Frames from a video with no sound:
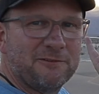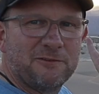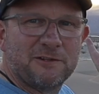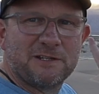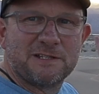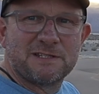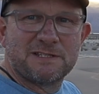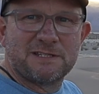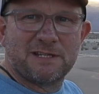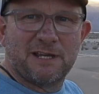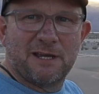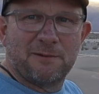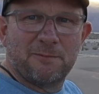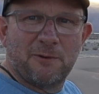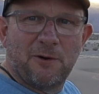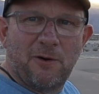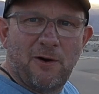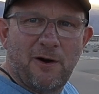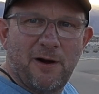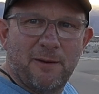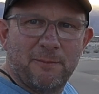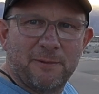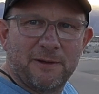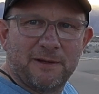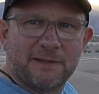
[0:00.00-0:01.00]
you can see
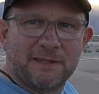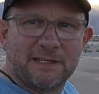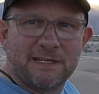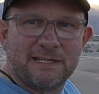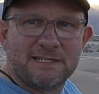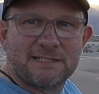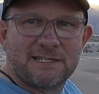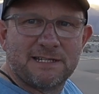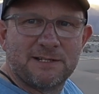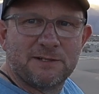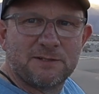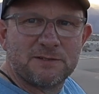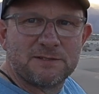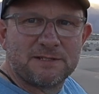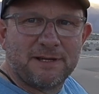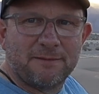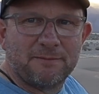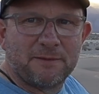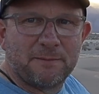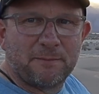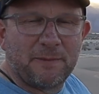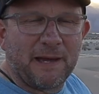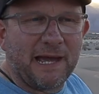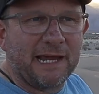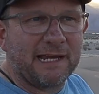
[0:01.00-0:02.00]
behind me on these hills up
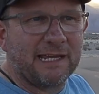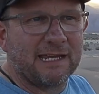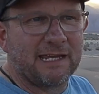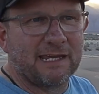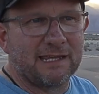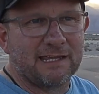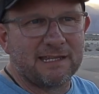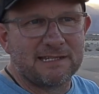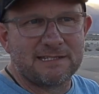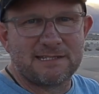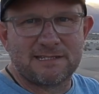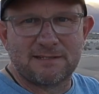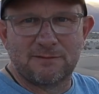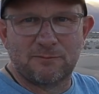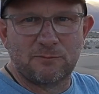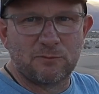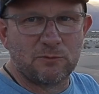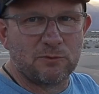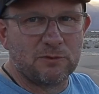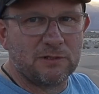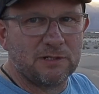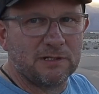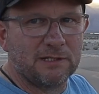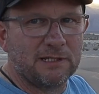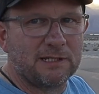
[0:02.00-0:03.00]
the back here, there's some
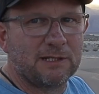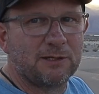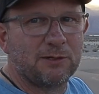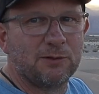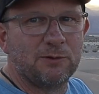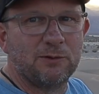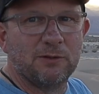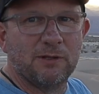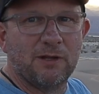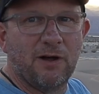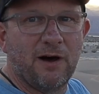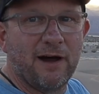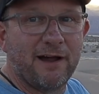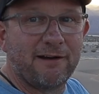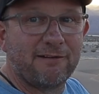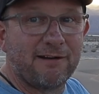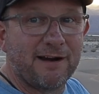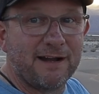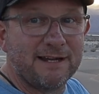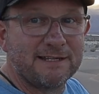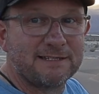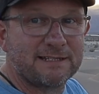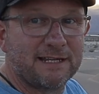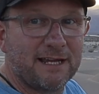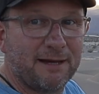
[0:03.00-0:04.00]
really cool light
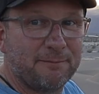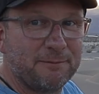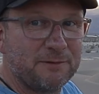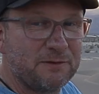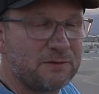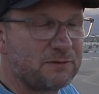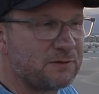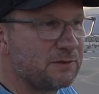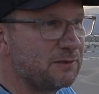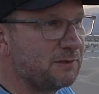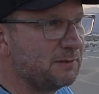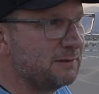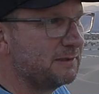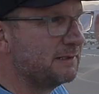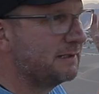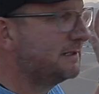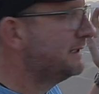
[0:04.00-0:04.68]
rays coming through and